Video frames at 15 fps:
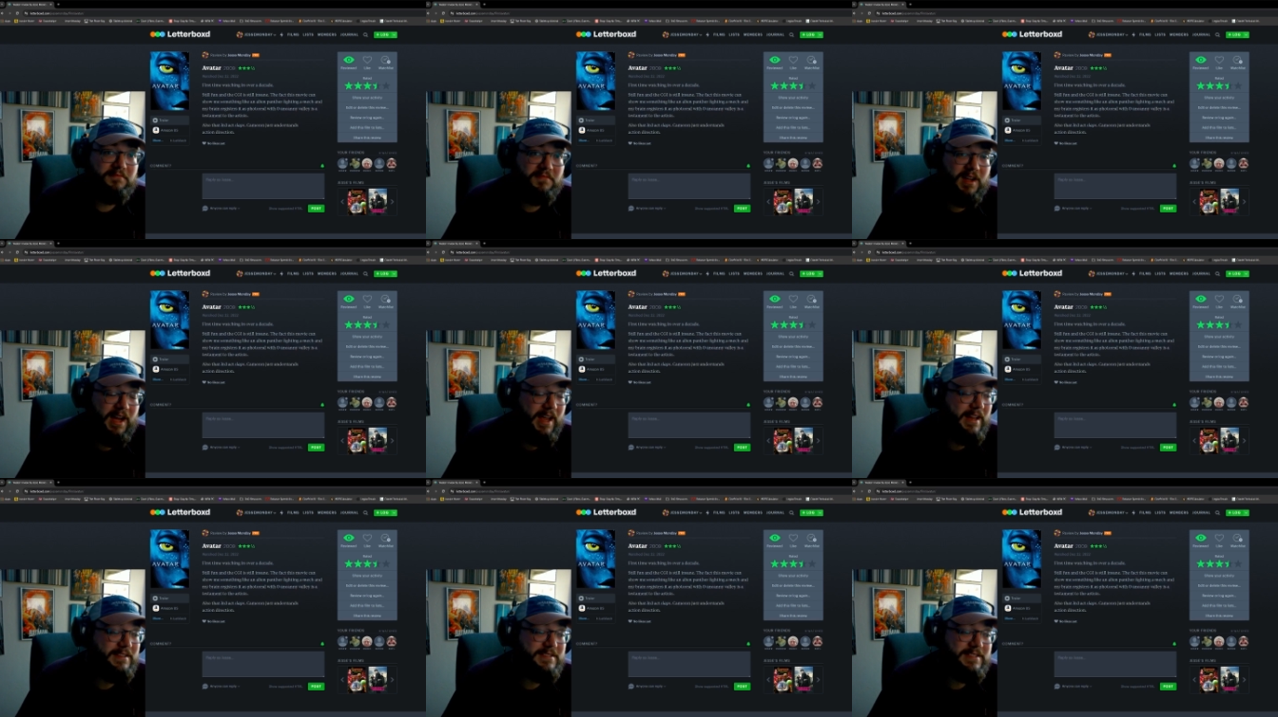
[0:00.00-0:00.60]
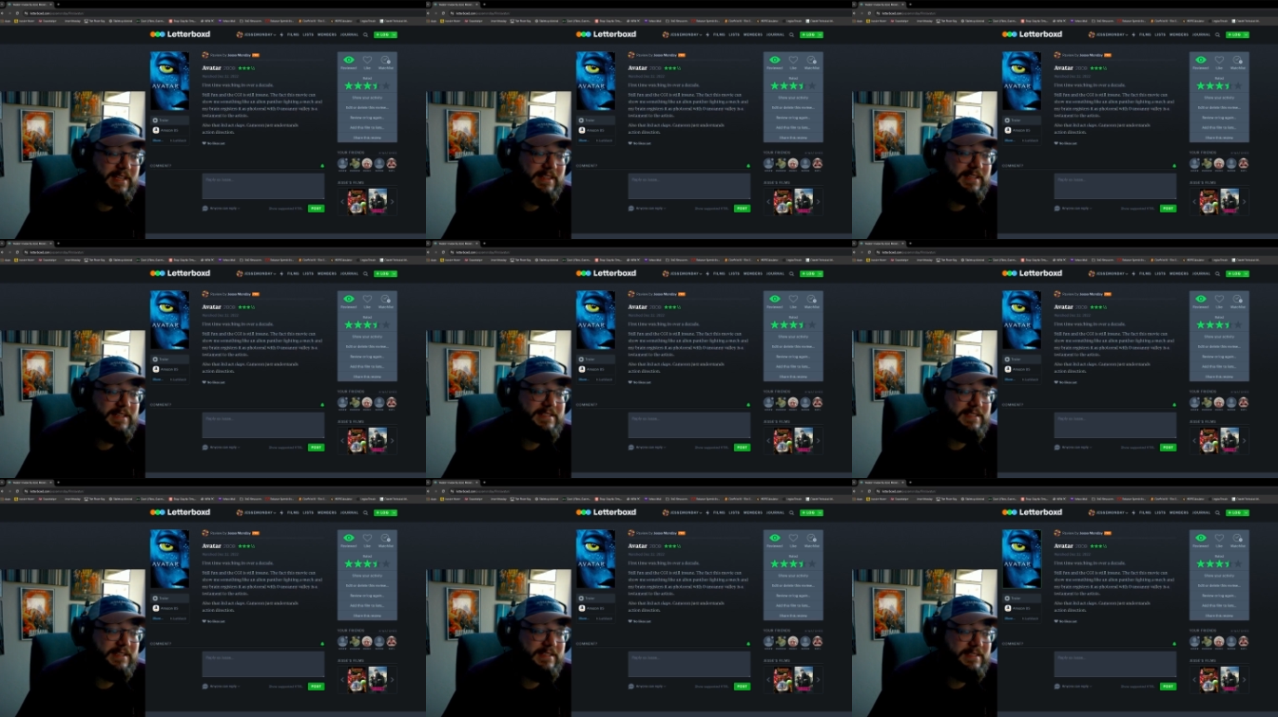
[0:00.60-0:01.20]
I hadn't seen
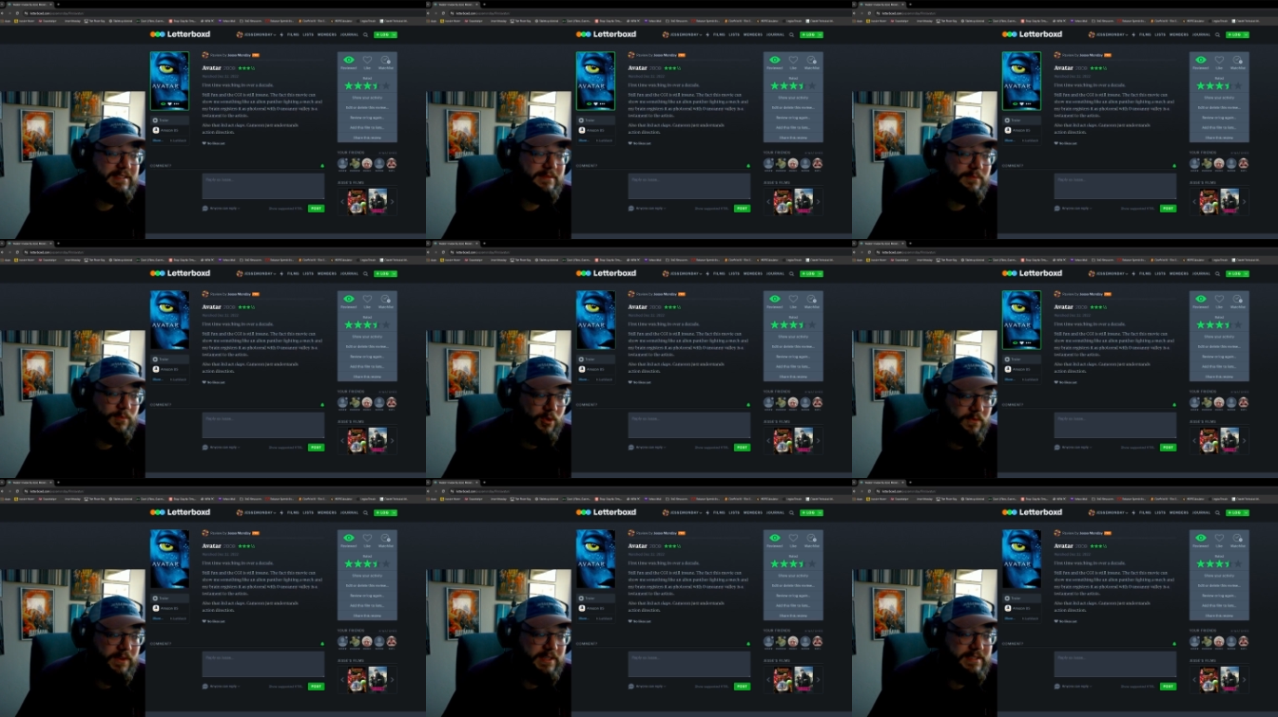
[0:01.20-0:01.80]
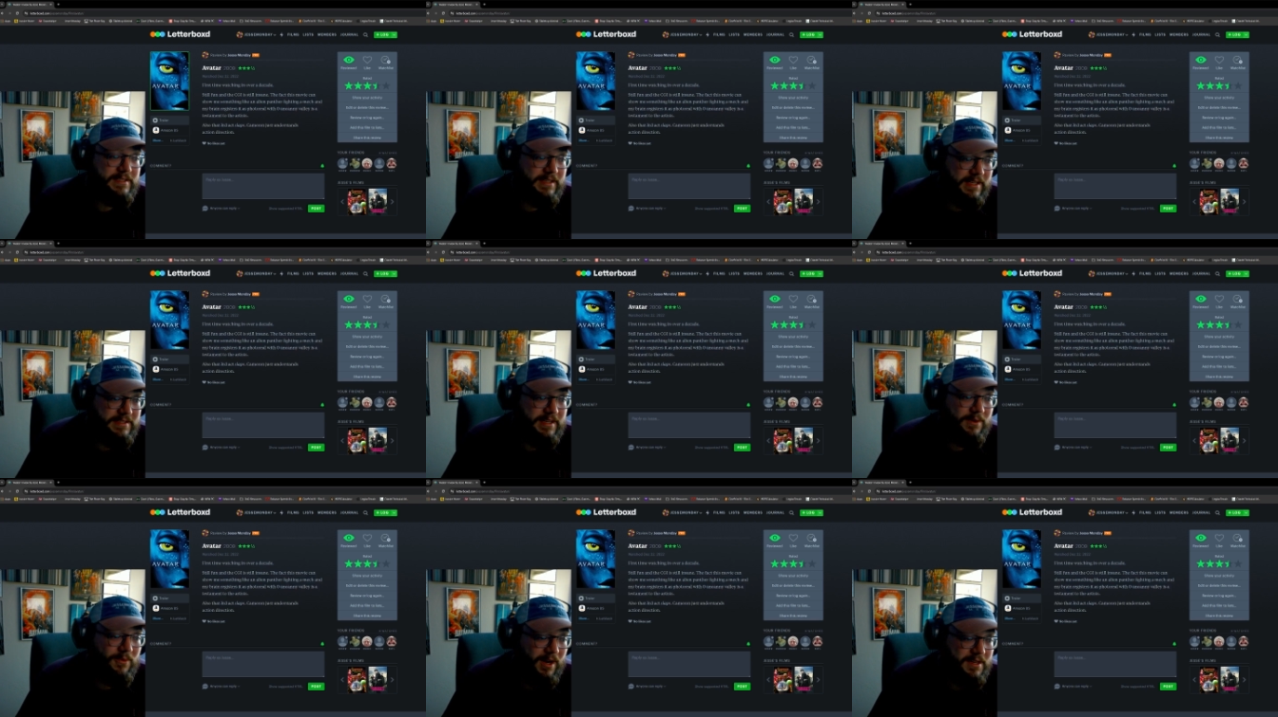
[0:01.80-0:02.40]
this movie since I
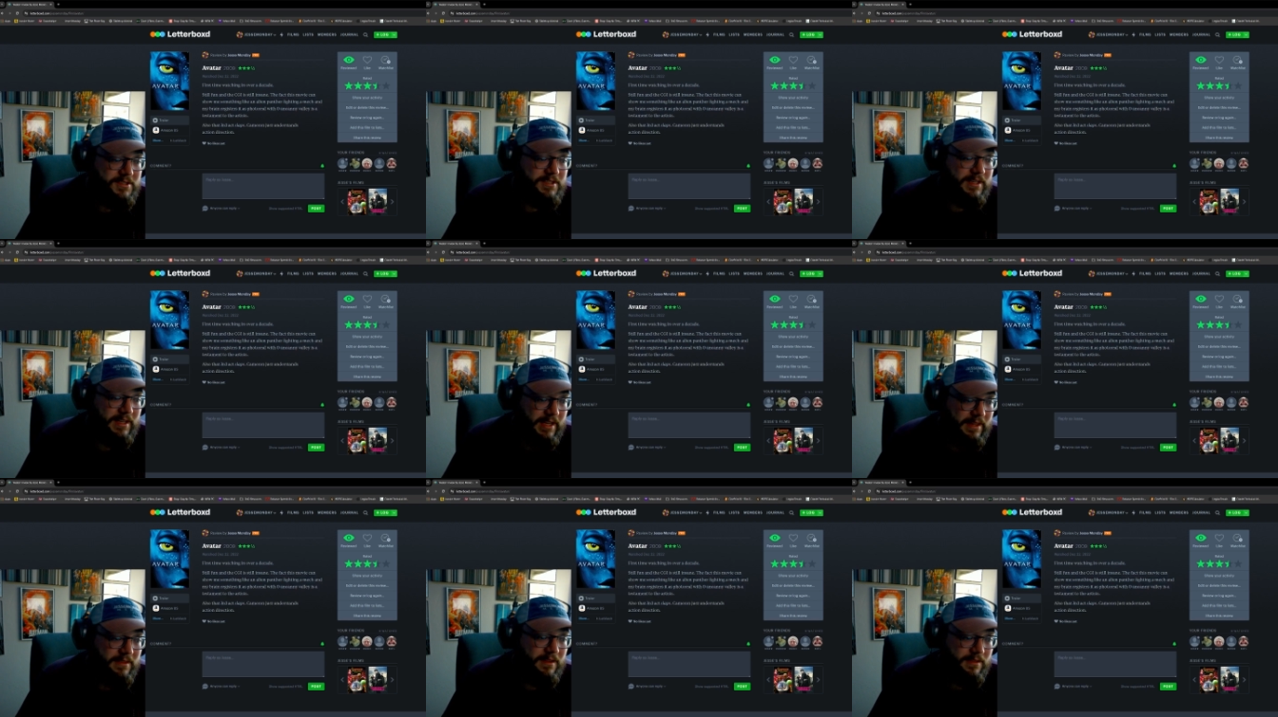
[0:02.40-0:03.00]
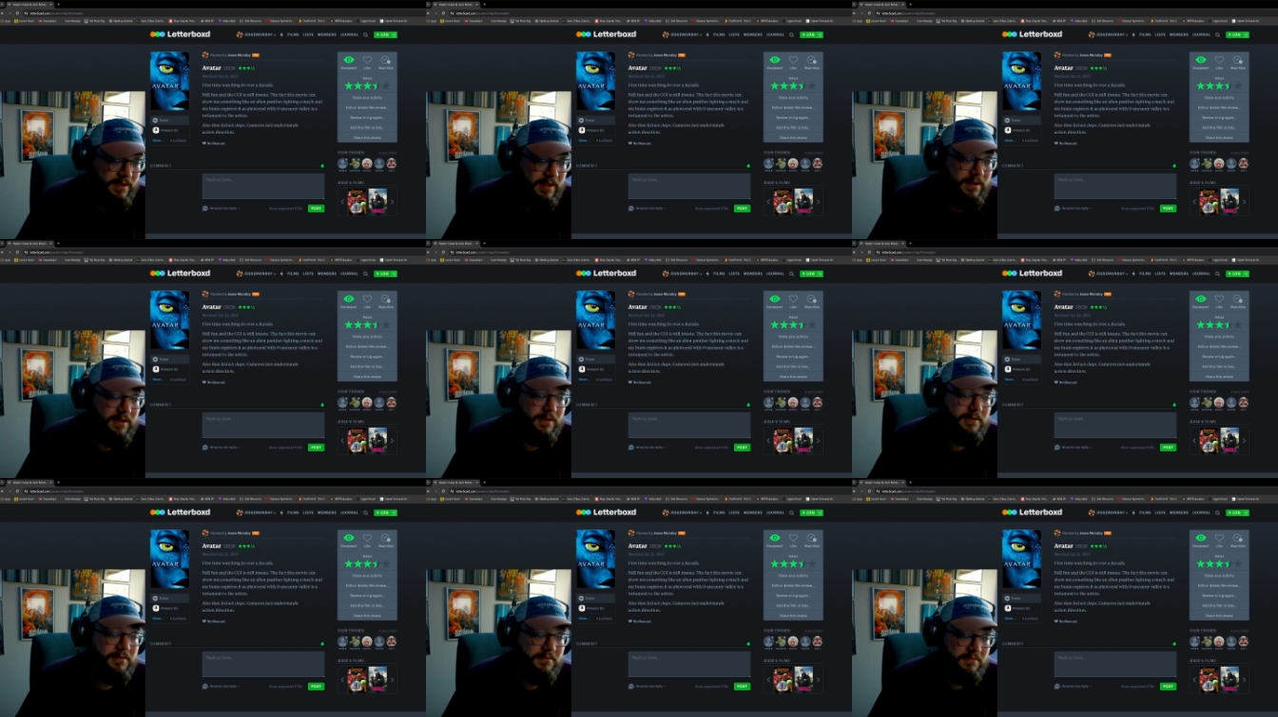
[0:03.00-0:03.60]
watched it in the theater.